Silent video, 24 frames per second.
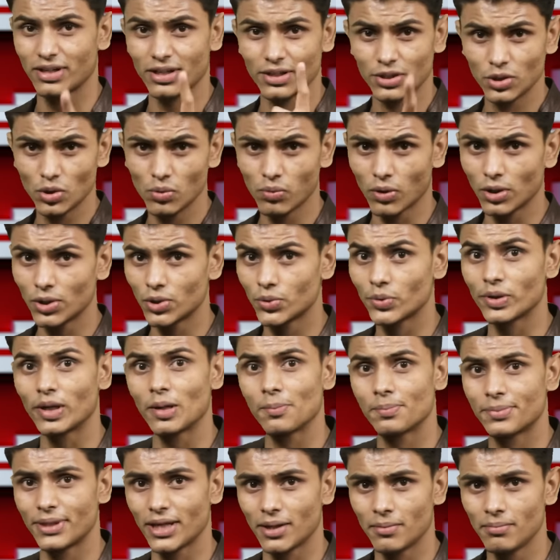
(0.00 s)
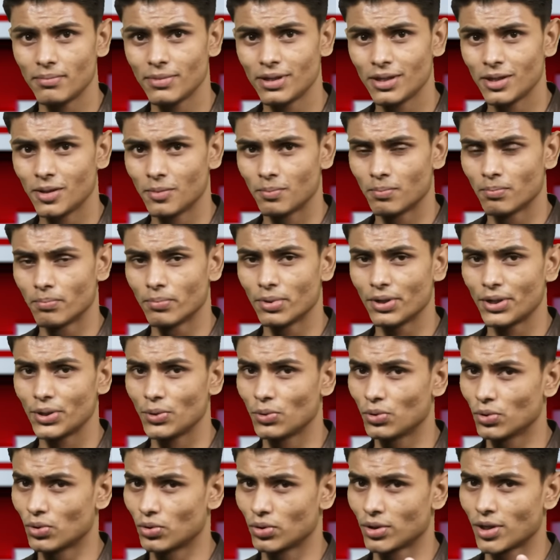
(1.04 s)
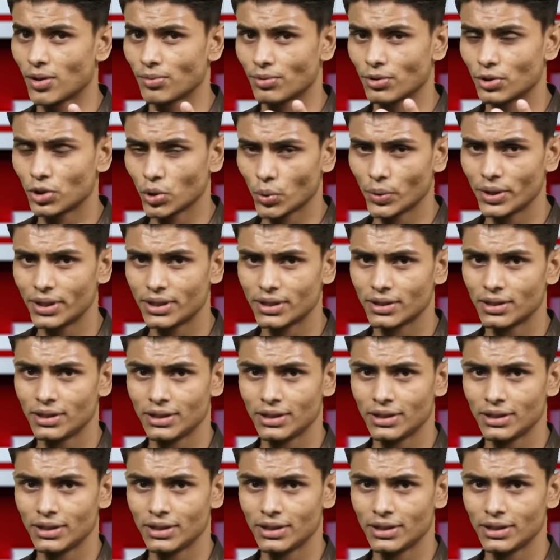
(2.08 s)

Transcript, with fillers: and you want to help them, but you don't know how to do it.